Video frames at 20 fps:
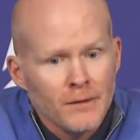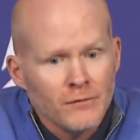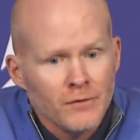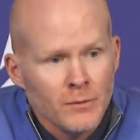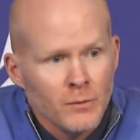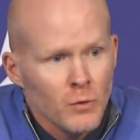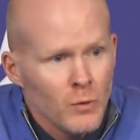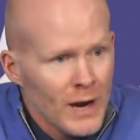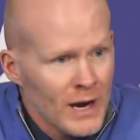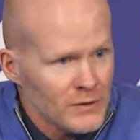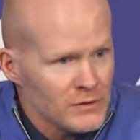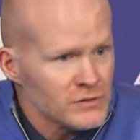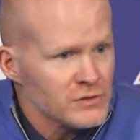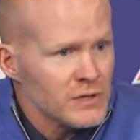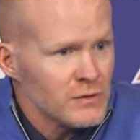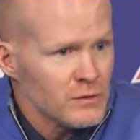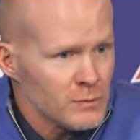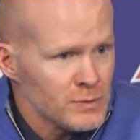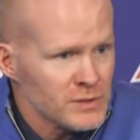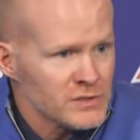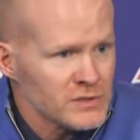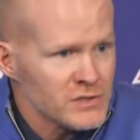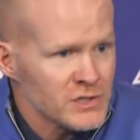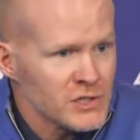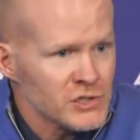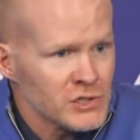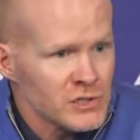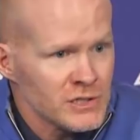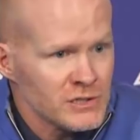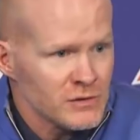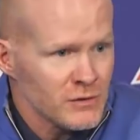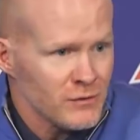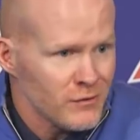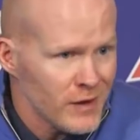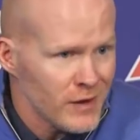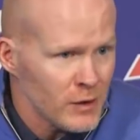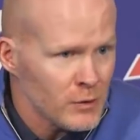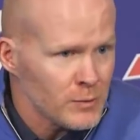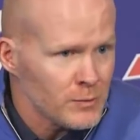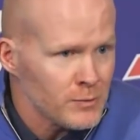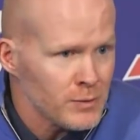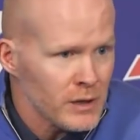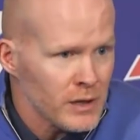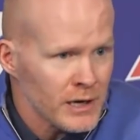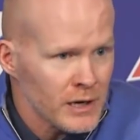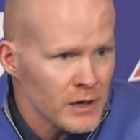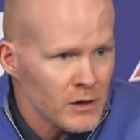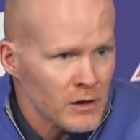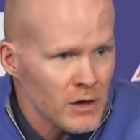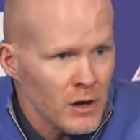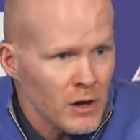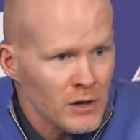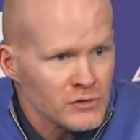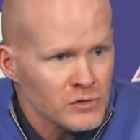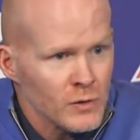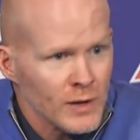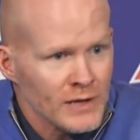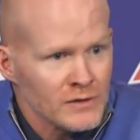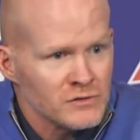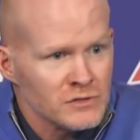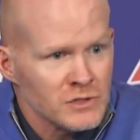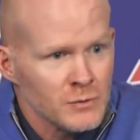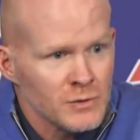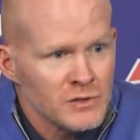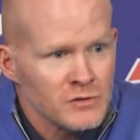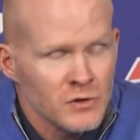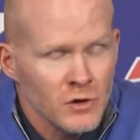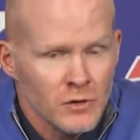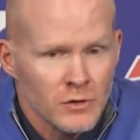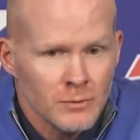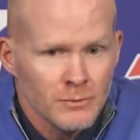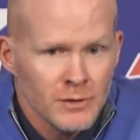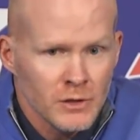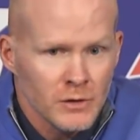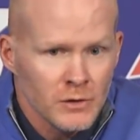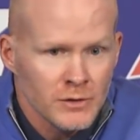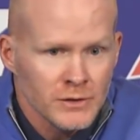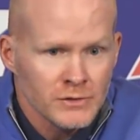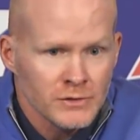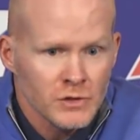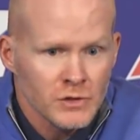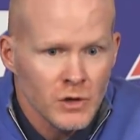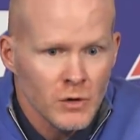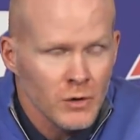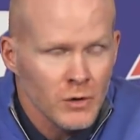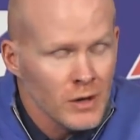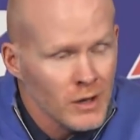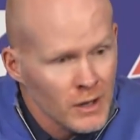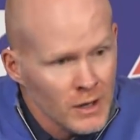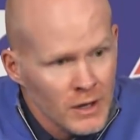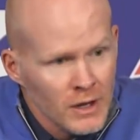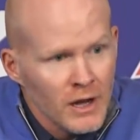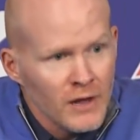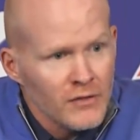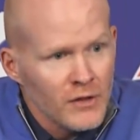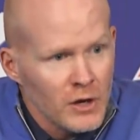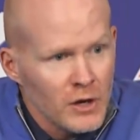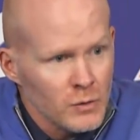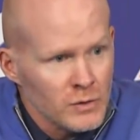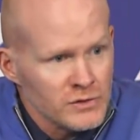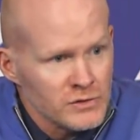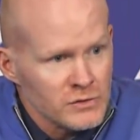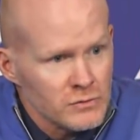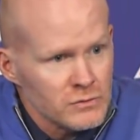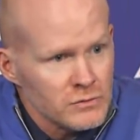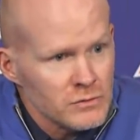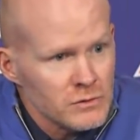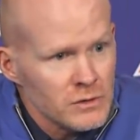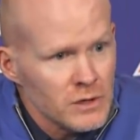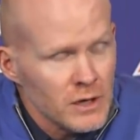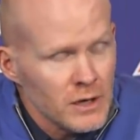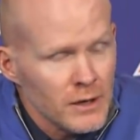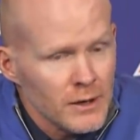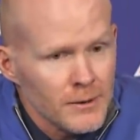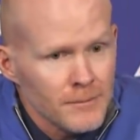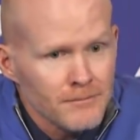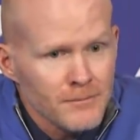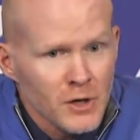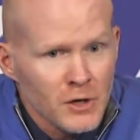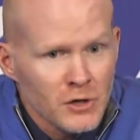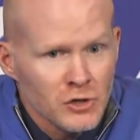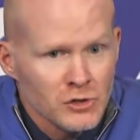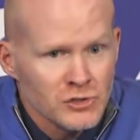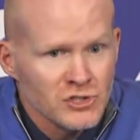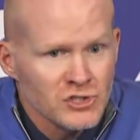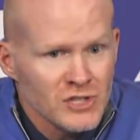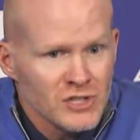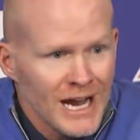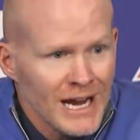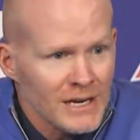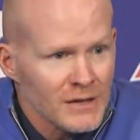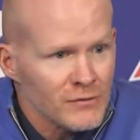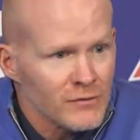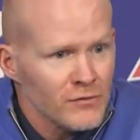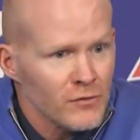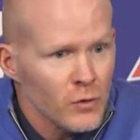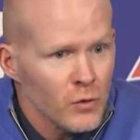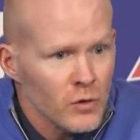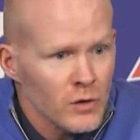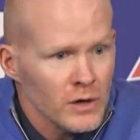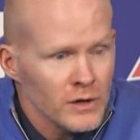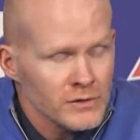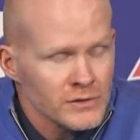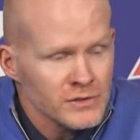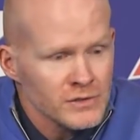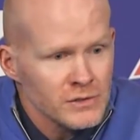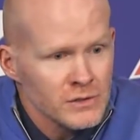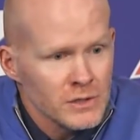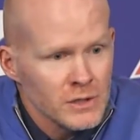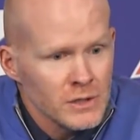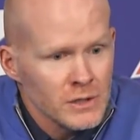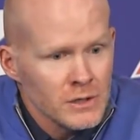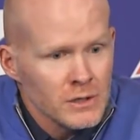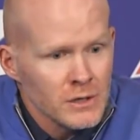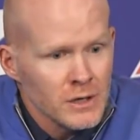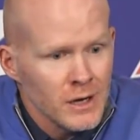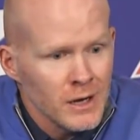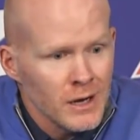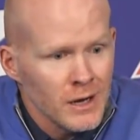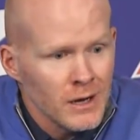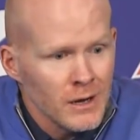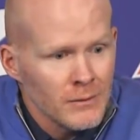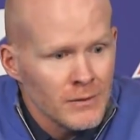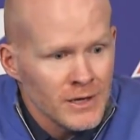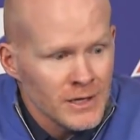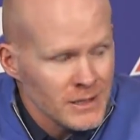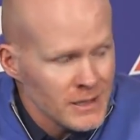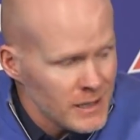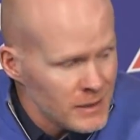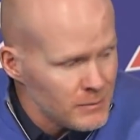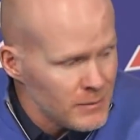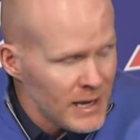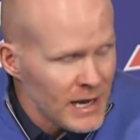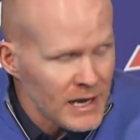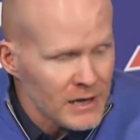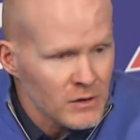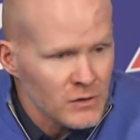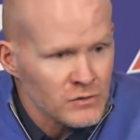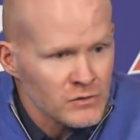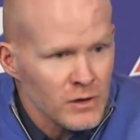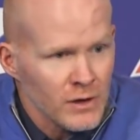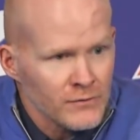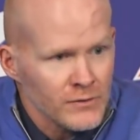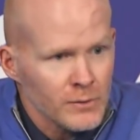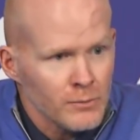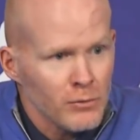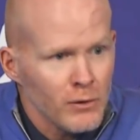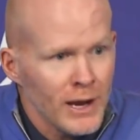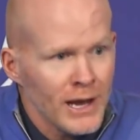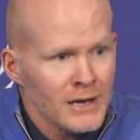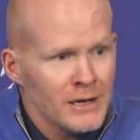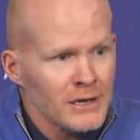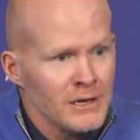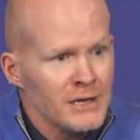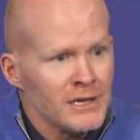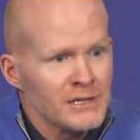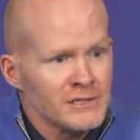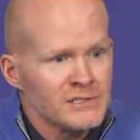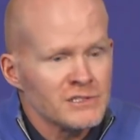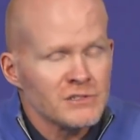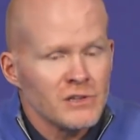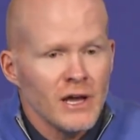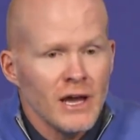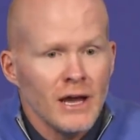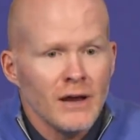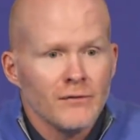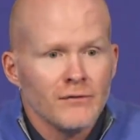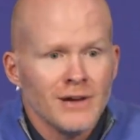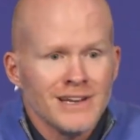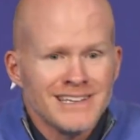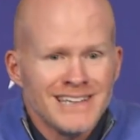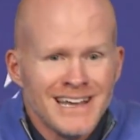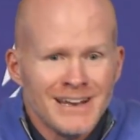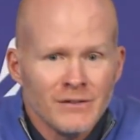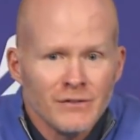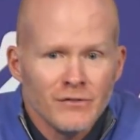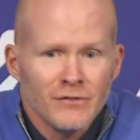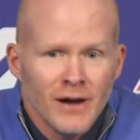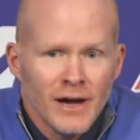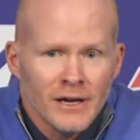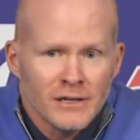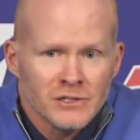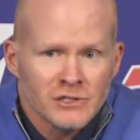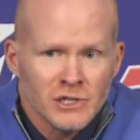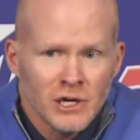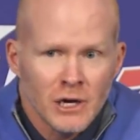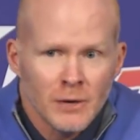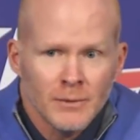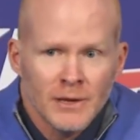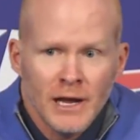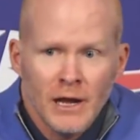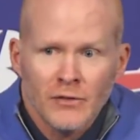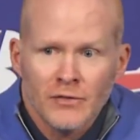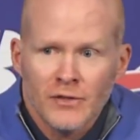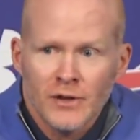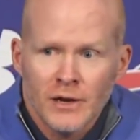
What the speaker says: from a wide receiver position. He's a veteran player, also had some return ability. So I thought it was a good signing for us. And again, my hat goes off to Brandon and his staff identifying Jeremy out